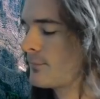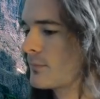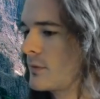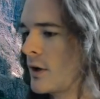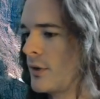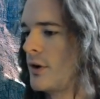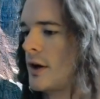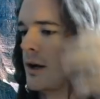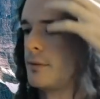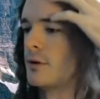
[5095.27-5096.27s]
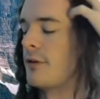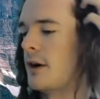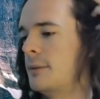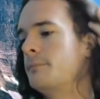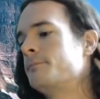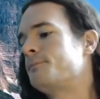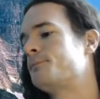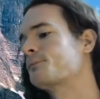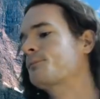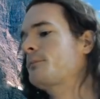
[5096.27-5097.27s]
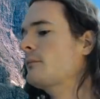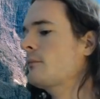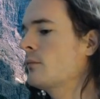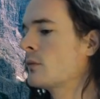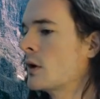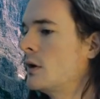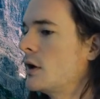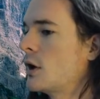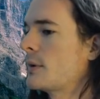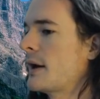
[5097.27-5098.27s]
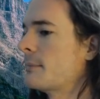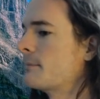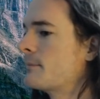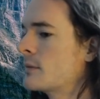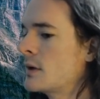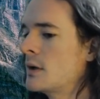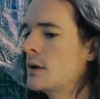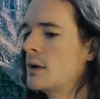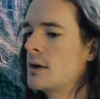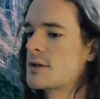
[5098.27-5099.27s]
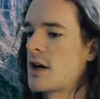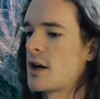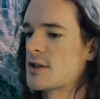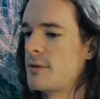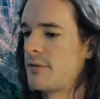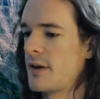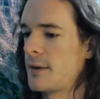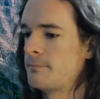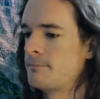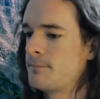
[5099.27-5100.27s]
No, they're not. You're fine. Okay. Talk to me, fam.